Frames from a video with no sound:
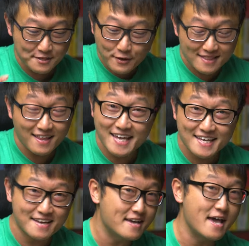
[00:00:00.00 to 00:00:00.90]
How do I
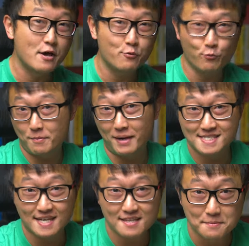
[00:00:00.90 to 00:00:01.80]
like it? And what my
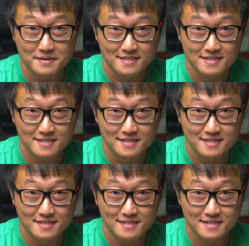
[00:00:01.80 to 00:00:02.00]
setup